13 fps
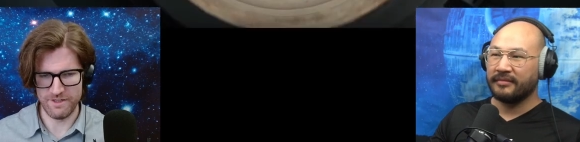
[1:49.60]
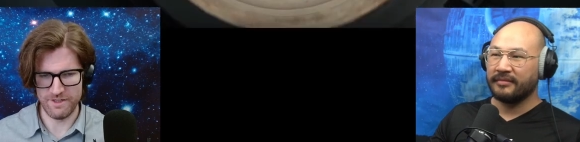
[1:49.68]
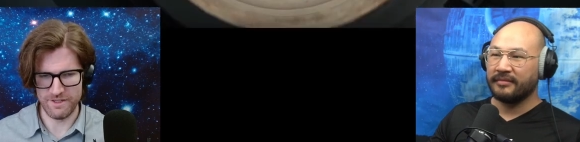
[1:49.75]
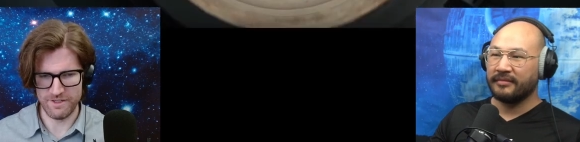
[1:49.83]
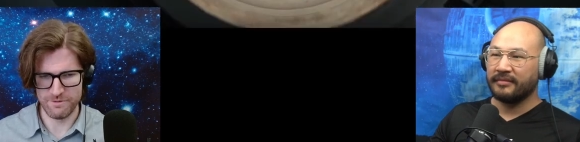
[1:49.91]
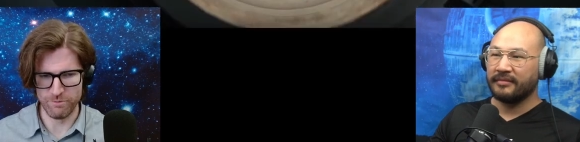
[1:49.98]

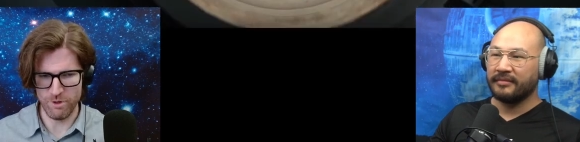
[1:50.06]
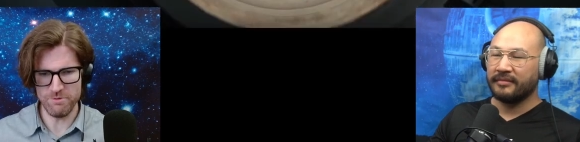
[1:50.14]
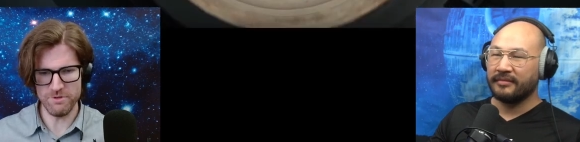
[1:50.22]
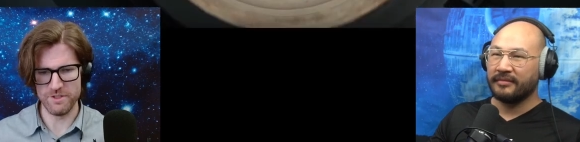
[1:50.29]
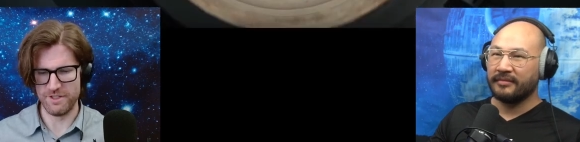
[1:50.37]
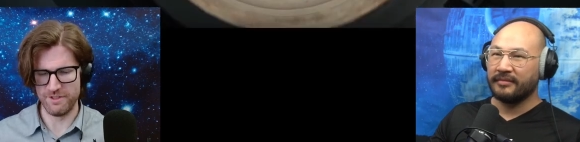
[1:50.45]
Speaker 1: is
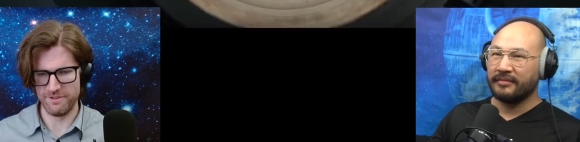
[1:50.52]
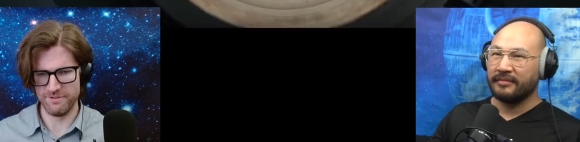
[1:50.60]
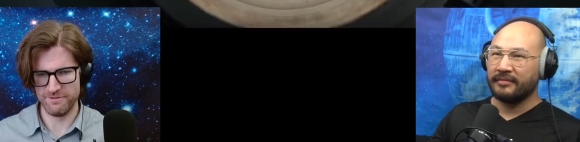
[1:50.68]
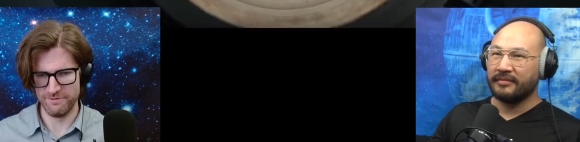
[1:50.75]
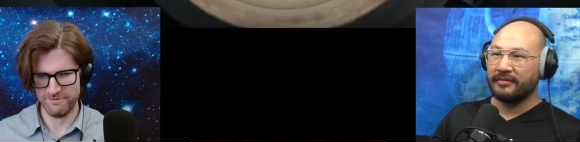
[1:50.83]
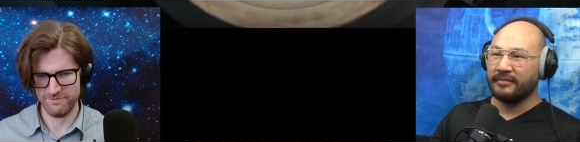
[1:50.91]
broken here.
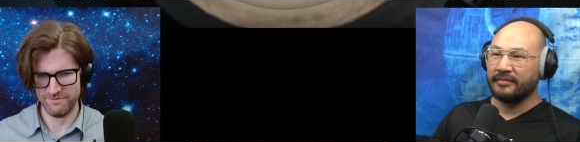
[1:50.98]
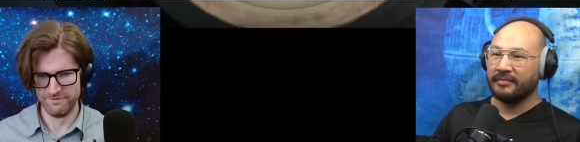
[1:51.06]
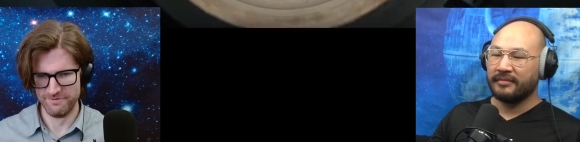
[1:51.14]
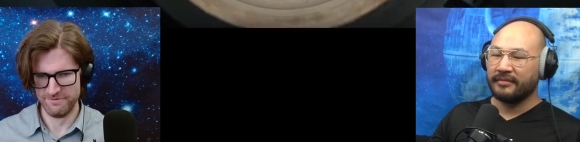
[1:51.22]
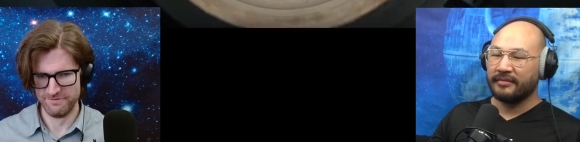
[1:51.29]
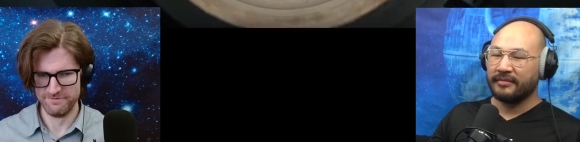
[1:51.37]

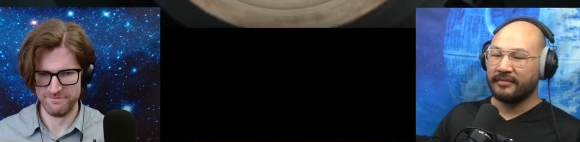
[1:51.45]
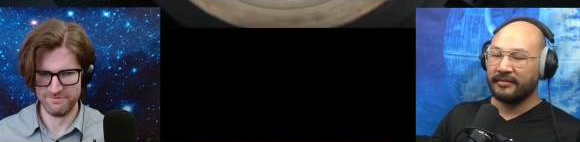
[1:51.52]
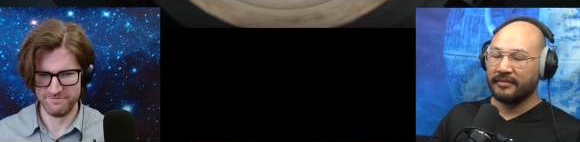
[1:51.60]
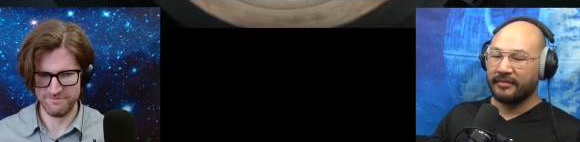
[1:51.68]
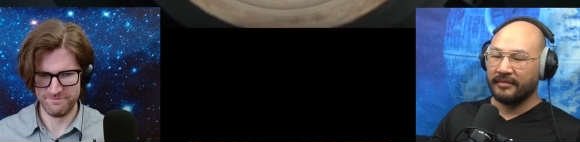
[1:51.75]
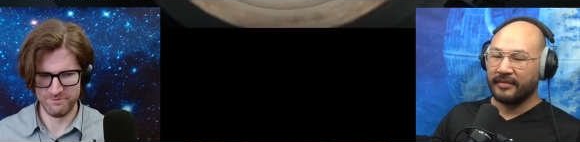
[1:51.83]

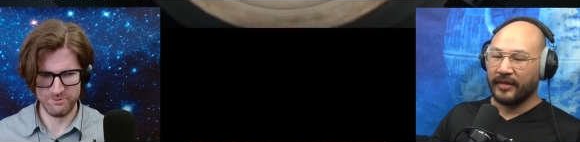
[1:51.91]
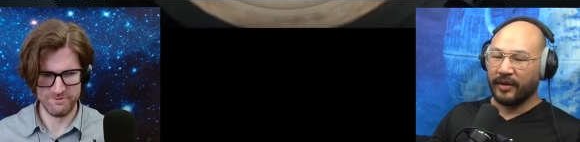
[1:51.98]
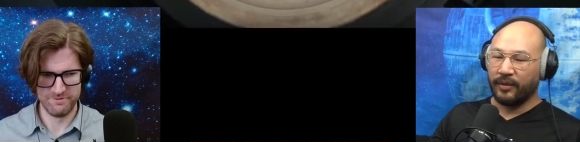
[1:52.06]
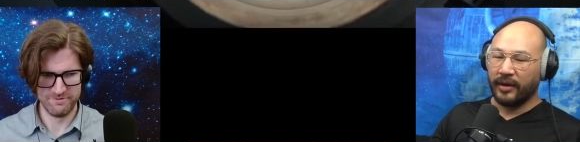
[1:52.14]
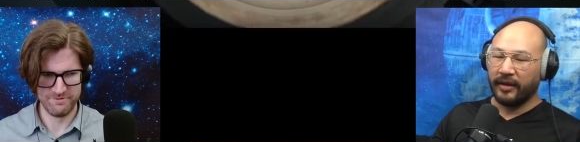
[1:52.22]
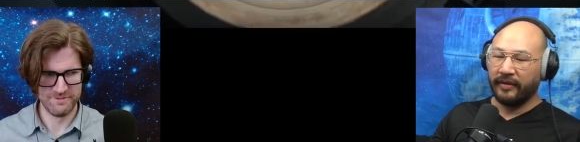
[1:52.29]

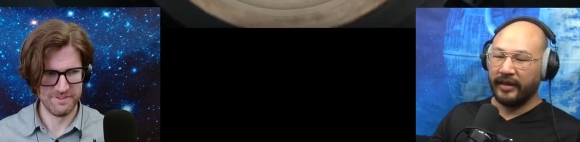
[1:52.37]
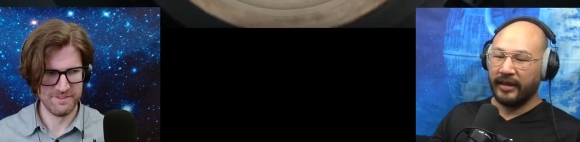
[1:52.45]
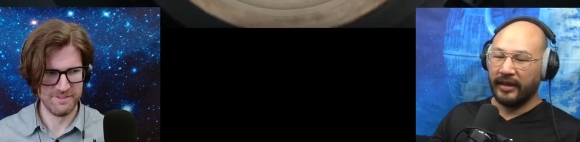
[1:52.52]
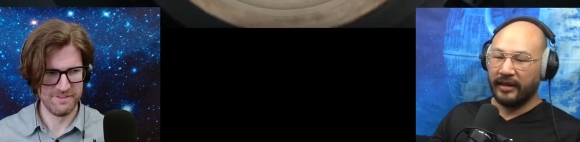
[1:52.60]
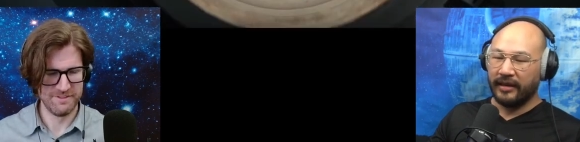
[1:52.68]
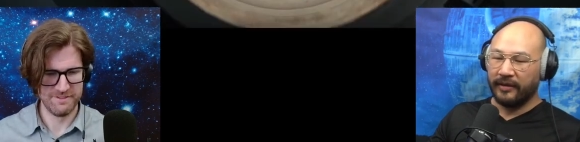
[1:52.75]
Speaker 2: One of the